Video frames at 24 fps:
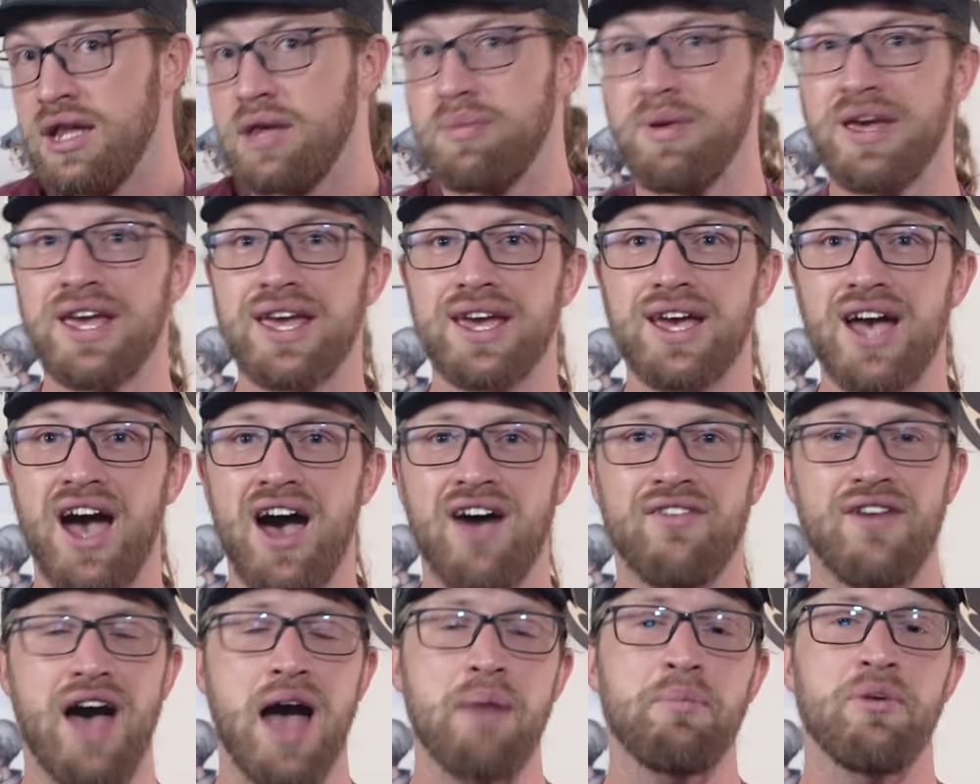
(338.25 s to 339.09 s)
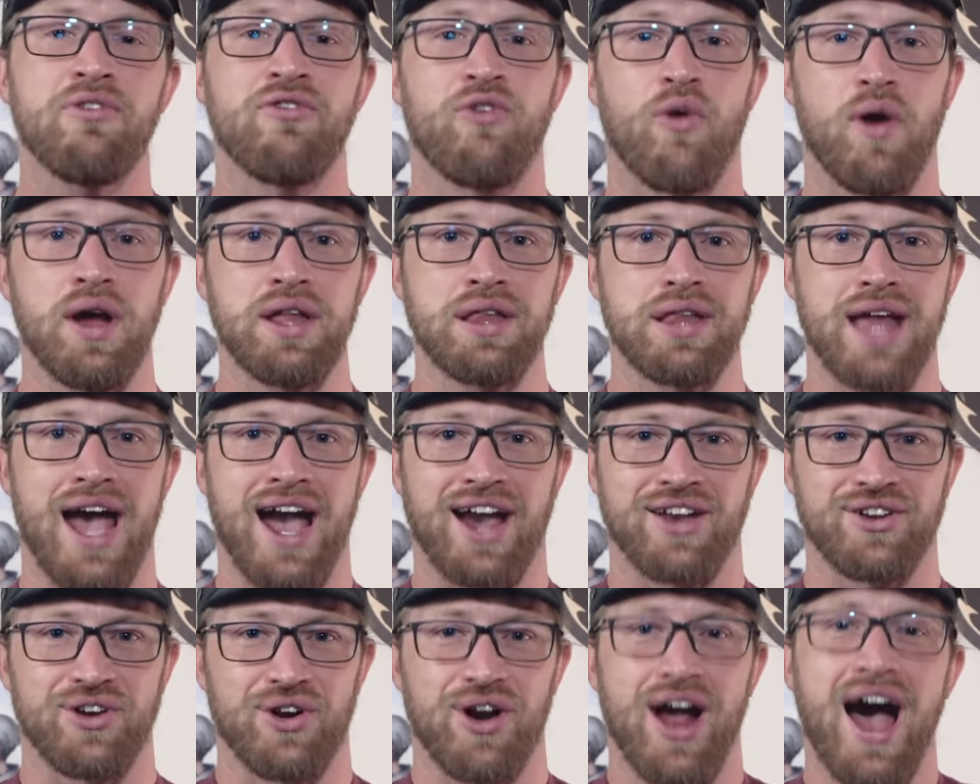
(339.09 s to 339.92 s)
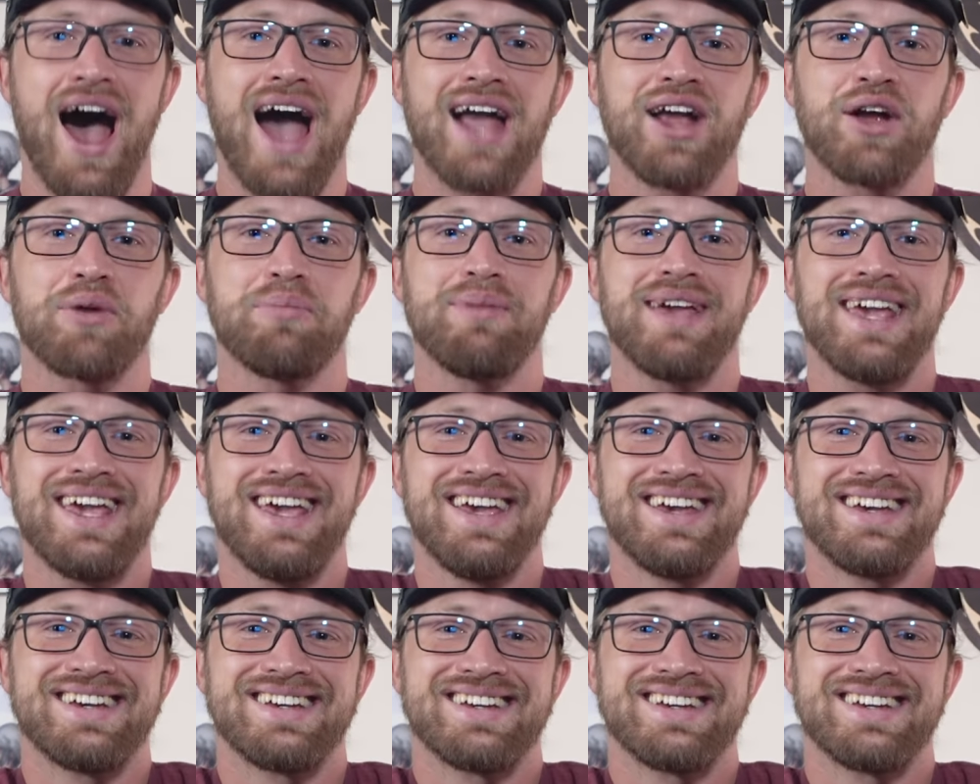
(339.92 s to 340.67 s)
Speaking of, I'm a voice actor, hire me.